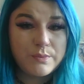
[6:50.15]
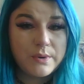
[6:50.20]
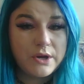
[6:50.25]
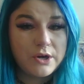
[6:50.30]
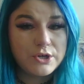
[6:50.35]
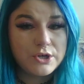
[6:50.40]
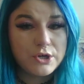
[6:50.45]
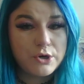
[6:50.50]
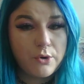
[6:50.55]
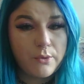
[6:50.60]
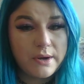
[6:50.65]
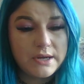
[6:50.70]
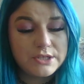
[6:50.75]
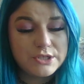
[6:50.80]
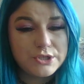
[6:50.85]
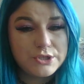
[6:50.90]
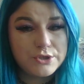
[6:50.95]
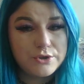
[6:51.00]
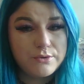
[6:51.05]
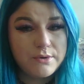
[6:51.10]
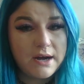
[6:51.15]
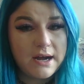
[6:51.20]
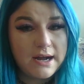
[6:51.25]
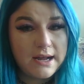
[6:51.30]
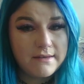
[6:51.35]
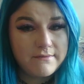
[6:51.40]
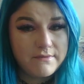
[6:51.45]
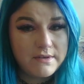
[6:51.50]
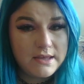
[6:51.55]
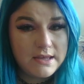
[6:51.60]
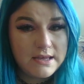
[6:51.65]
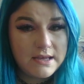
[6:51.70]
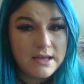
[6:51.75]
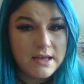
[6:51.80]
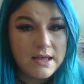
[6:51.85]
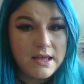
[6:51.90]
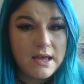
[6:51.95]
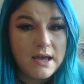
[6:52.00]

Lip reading: We are going to do IV